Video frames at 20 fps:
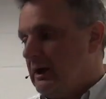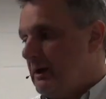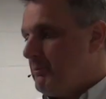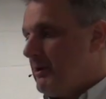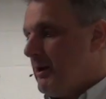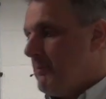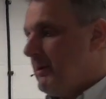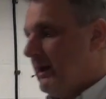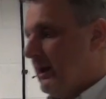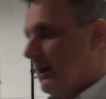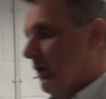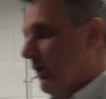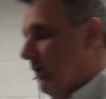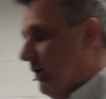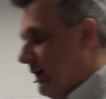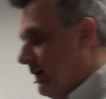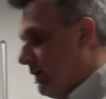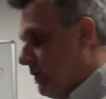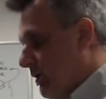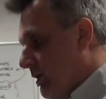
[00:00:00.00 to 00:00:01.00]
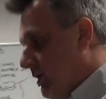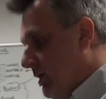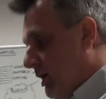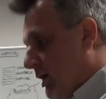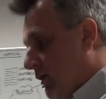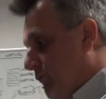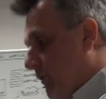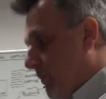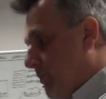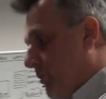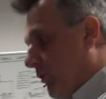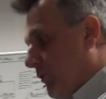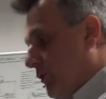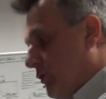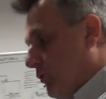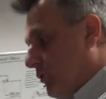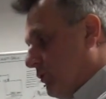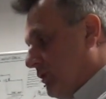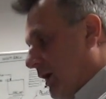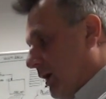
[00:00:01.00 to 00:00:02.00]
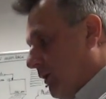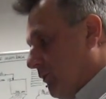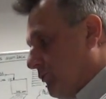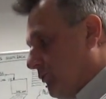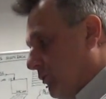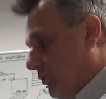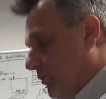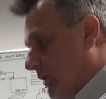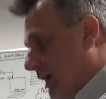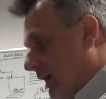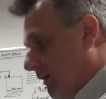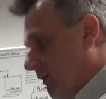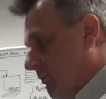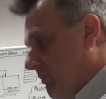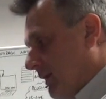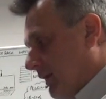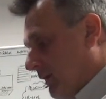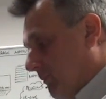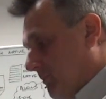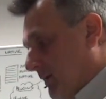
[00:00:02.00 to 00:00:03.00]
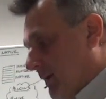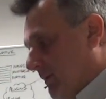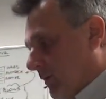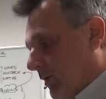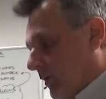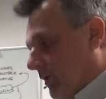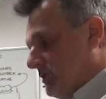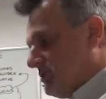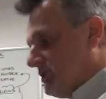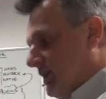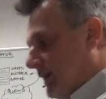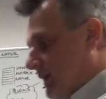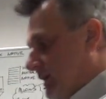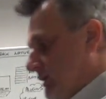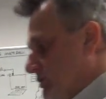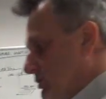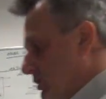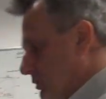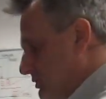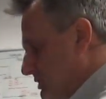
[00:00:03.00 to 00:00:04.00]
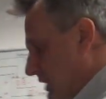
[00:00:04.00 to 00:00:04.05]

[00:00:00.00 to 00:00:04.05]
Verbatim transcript: It'd be a bit like if we put the audio through there, A bit, a bit like taking two